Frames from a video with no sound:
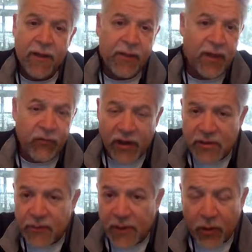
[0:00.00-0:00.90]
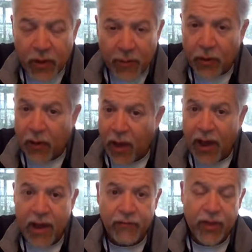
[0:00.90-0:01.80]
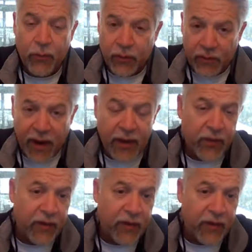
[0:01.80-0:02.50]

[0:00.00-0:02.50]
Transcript: They've watched people come alive that were dead.